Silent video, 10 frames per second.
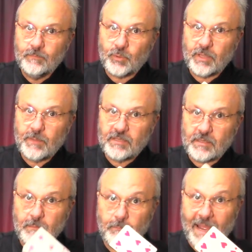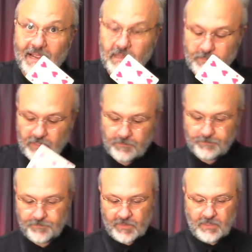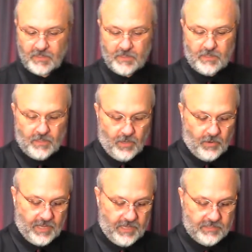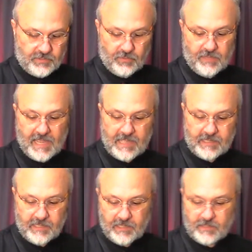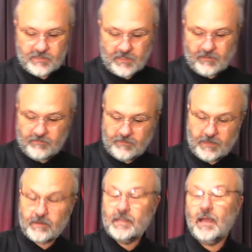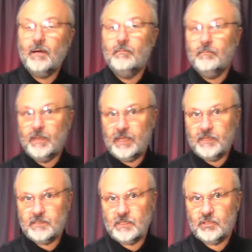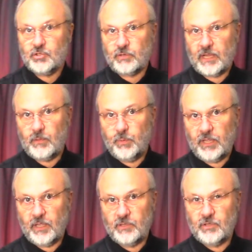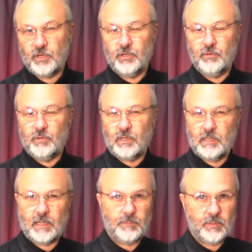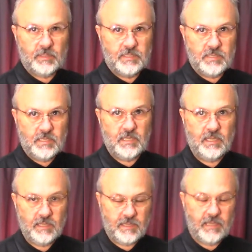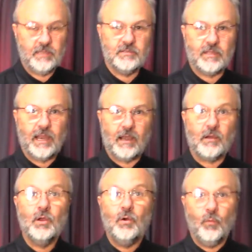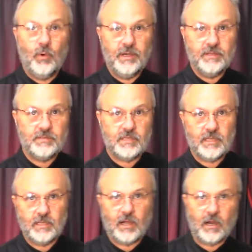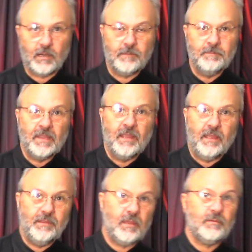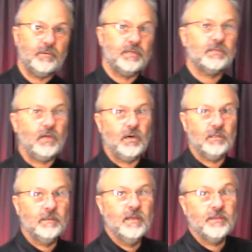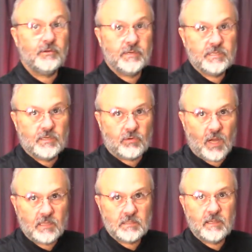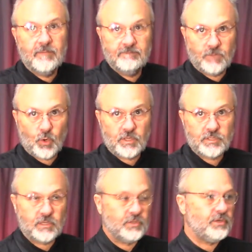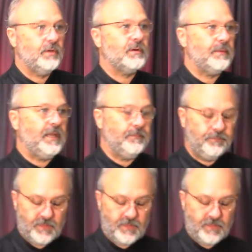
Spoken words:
Pretty amazing. Back in the middle. Okay, so that is a very amazing trick because you're going to do a couple of sneaky things there. One is the key card, and the other one is called the crisscross force. And I'll show you what I mean.